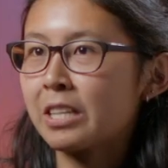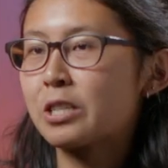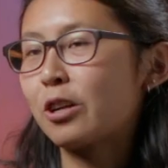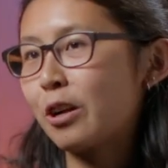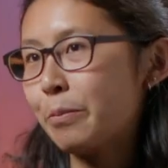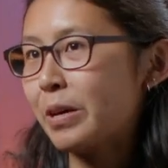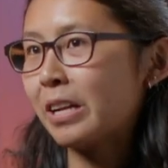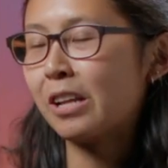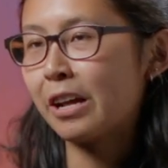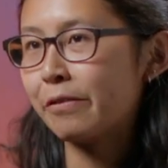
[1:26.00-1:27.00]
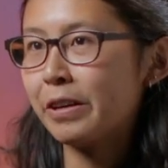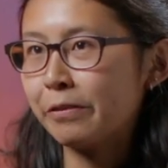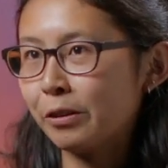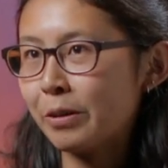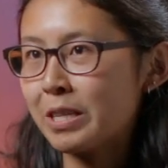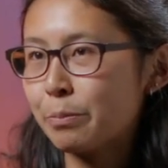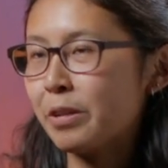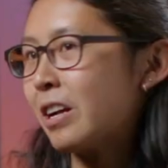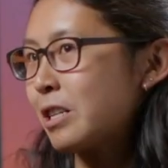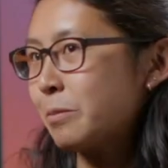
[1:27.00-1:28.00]
In a startup, you get a lot of influence,
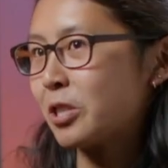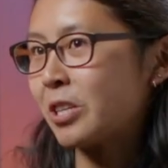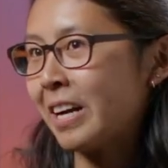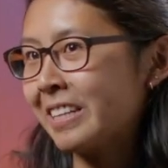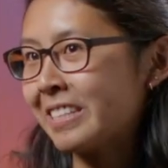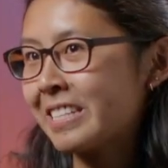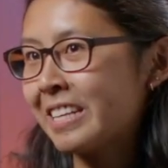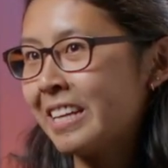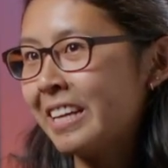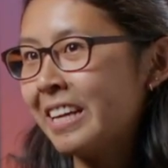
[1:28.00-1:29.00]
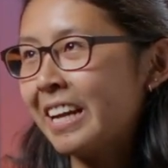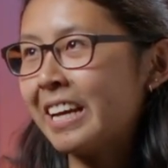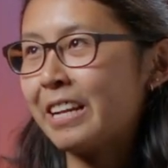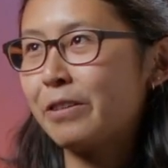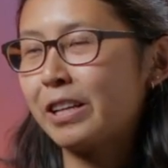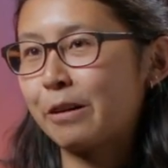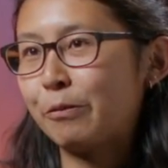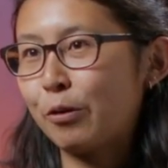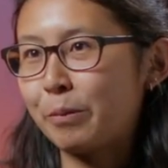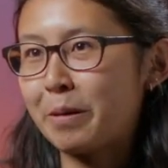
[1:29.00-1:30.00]
but not as much guidance. And I feel like at
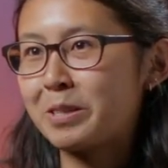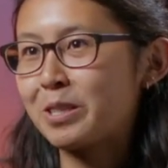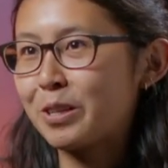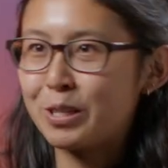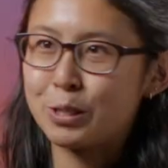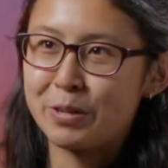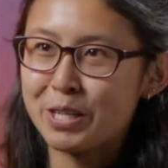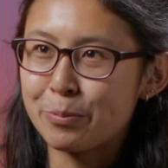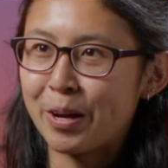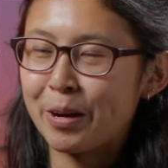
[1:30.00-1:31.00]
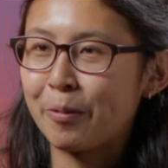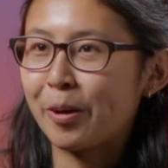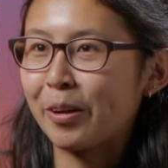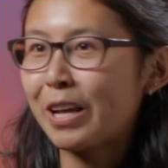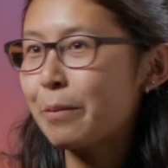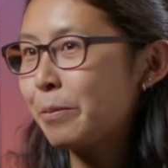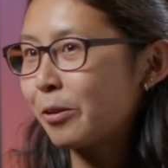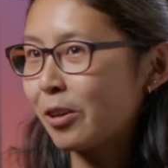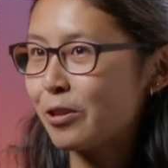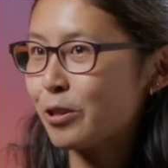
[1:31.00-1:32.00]
Formlabs, it's a good sweet spot where a lot of people
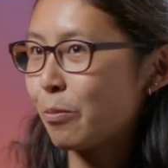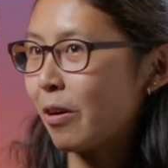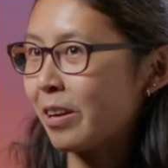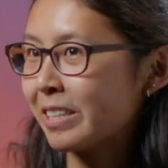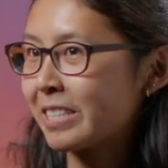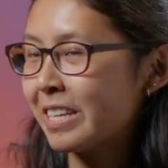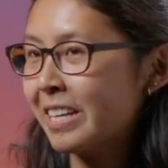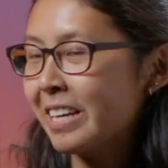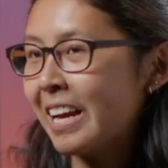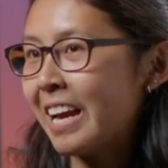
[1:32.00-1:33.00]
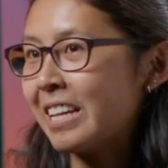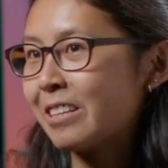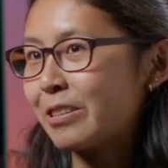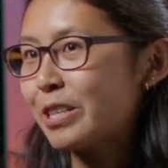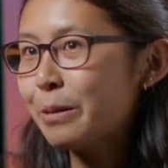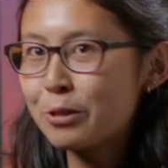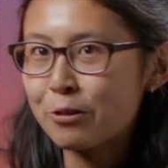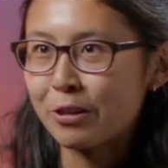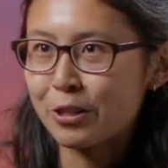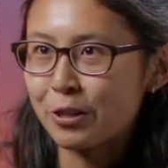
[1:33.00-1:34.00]
are gonna use your product, and there's some
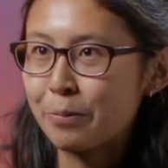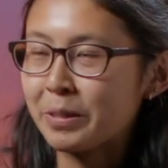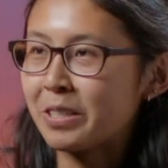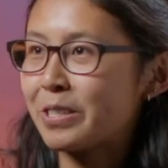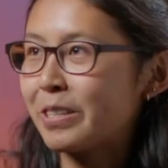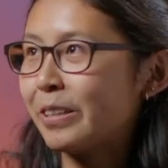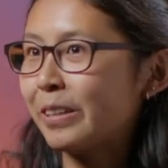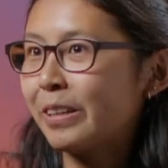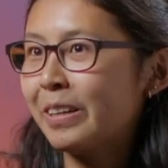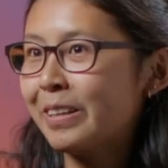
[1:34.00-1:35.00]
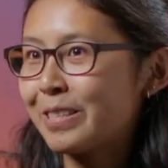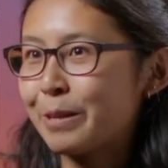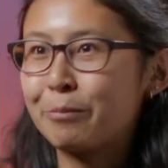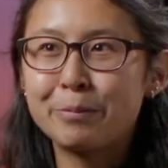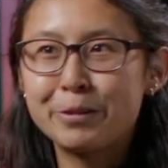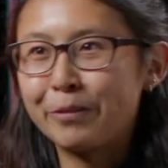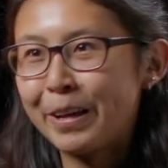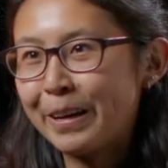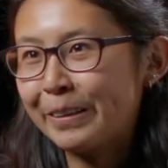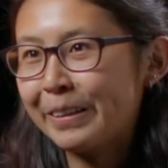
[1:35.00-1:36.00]
structure, but there's still some room to
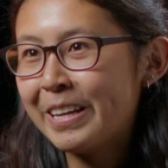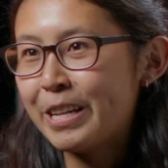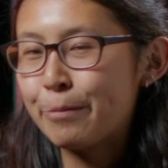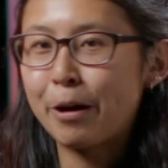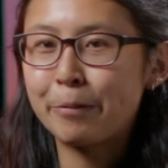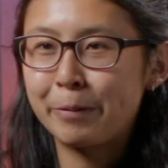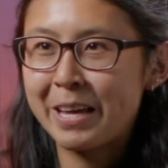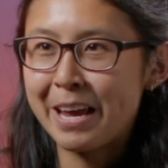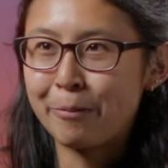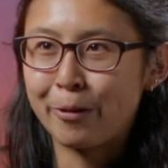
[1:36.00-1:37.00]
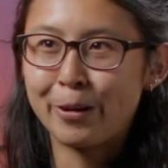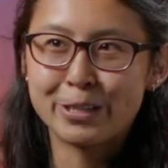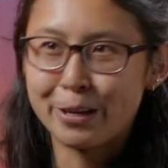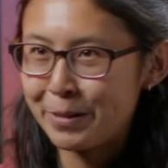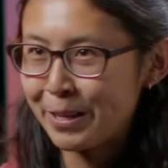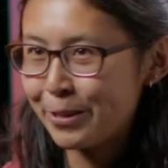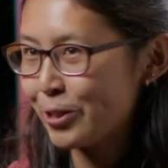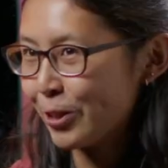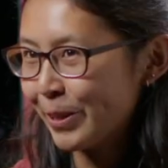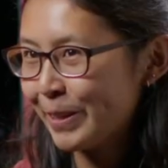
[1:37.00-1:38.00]
flail, and you probably get more autonomy than you
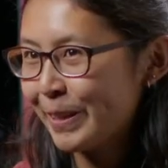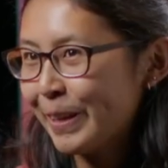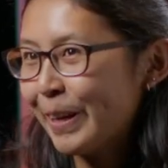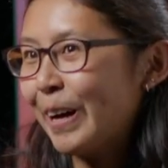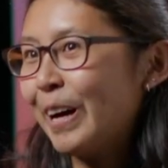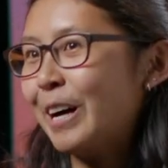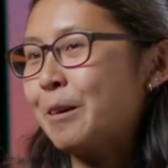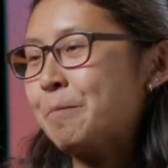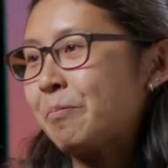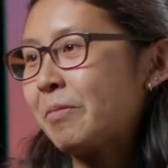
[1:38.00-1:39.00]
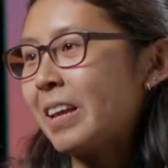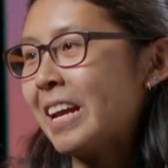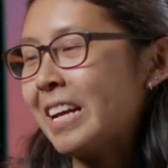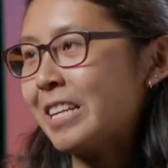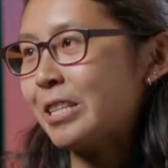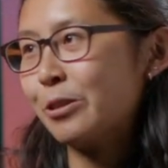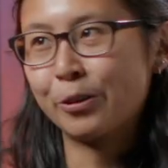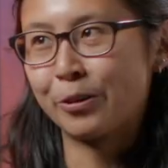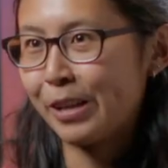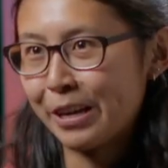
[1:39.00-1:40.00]
should, um, and you
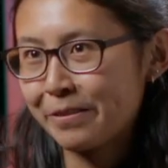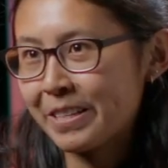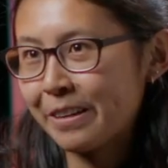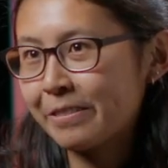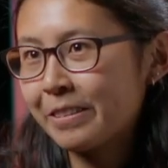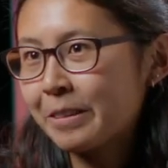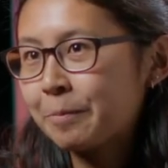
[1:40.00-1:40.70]
learn a lot of stuff.